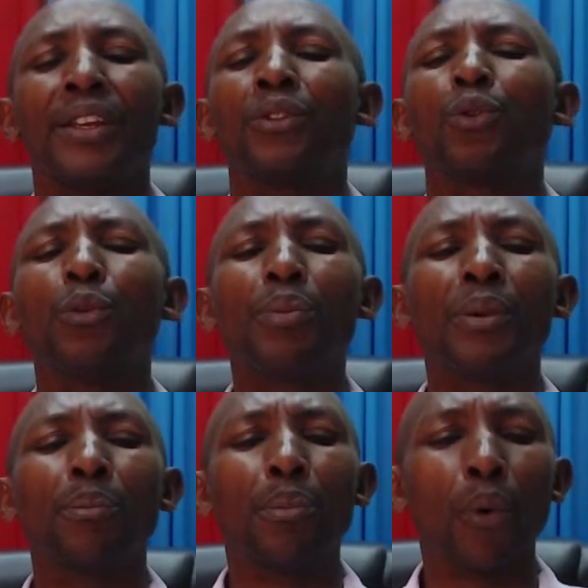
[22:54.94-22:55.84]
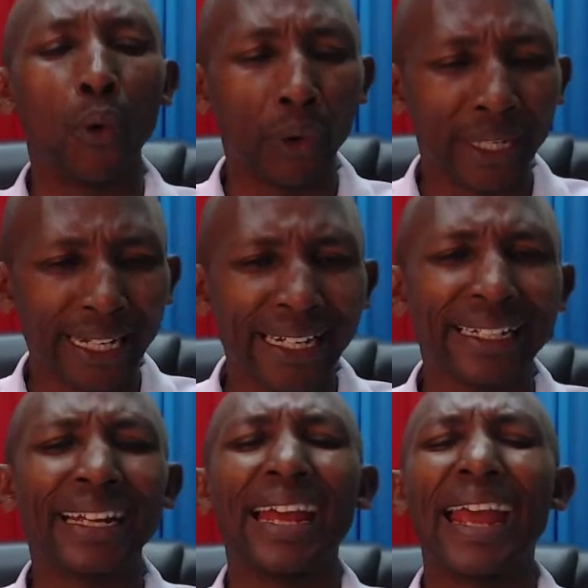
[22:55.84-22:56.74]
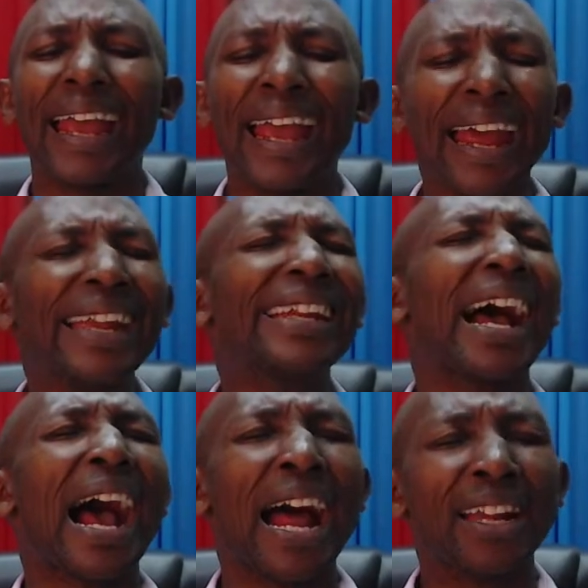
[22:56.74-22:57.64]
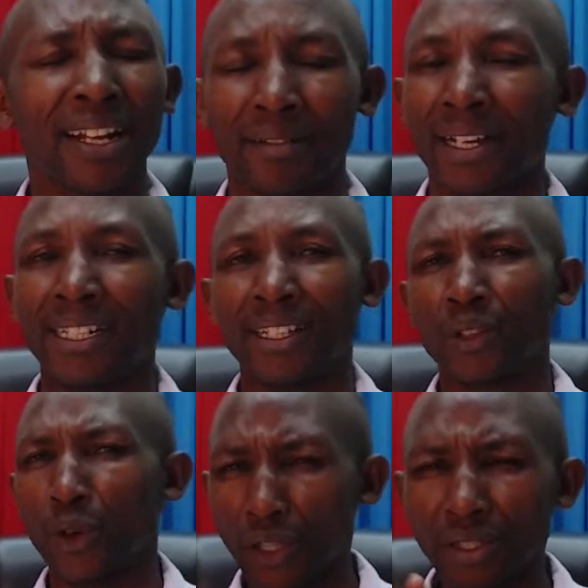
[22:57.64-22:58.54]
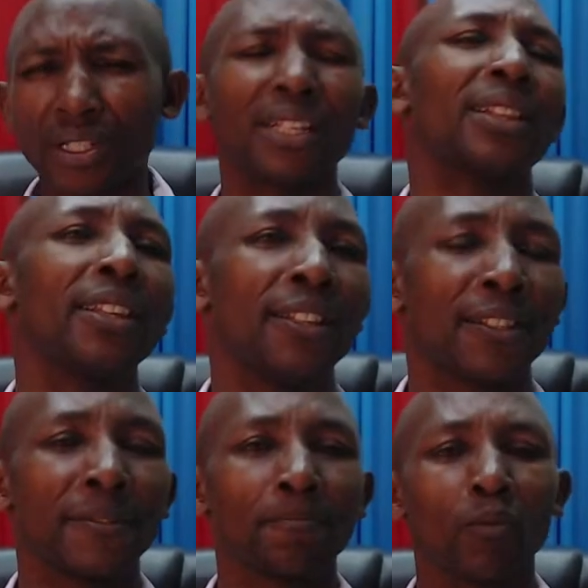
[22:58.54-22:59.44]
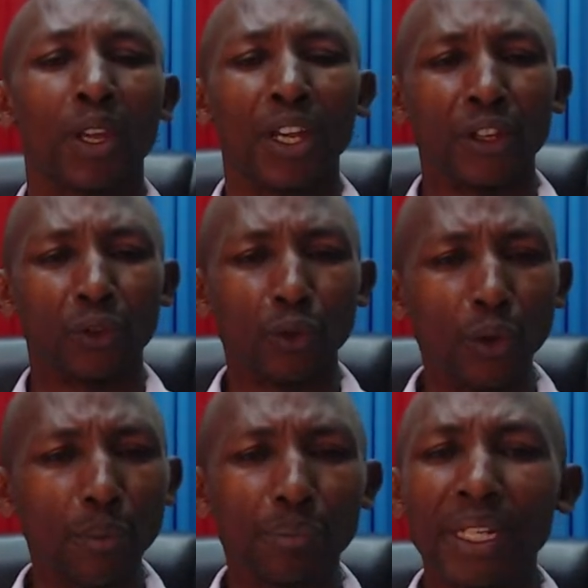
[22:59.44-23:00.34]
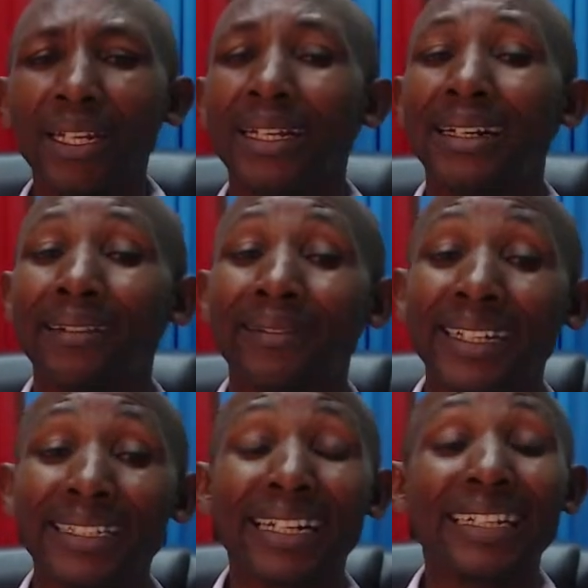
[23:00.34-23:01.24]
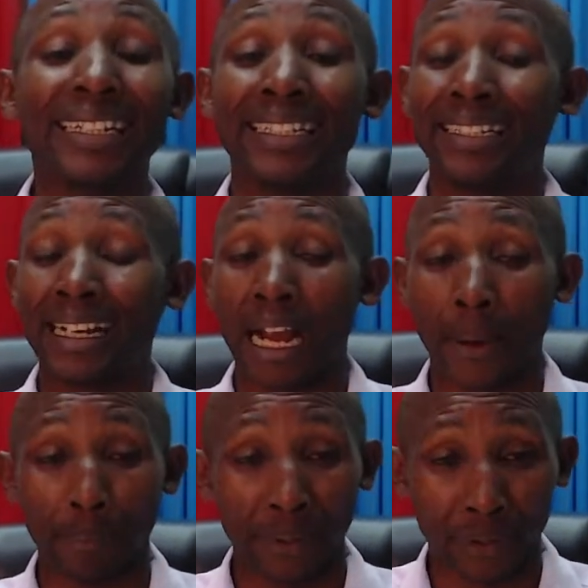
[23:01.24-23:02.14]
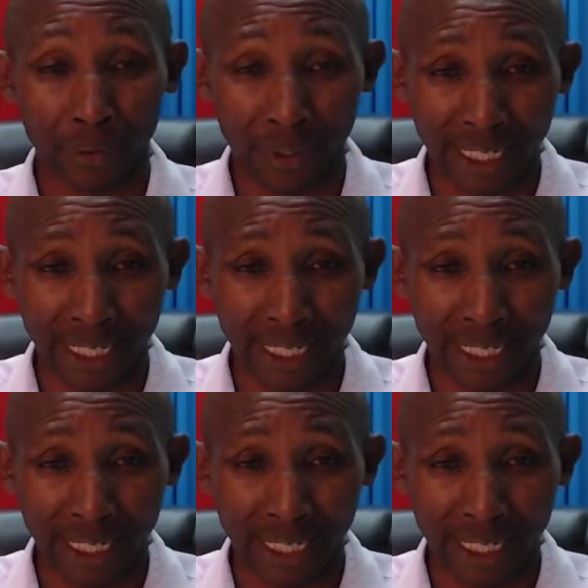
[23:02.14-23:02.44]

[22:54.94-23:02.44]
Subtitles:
It should be bolded and underlined. Those 3 things. It should be written in capital